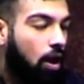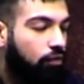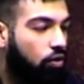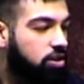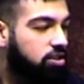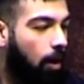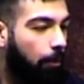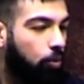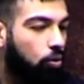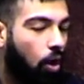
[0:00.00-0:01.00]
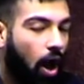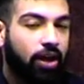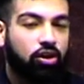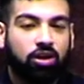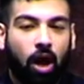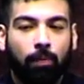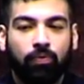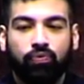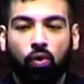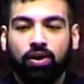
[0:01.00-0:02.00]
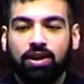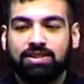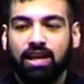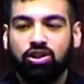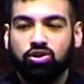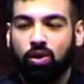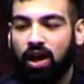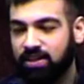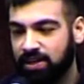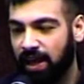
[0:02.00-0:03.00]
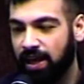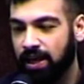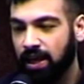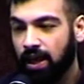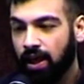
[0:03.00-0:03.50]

For example, I could come forward and say to you here today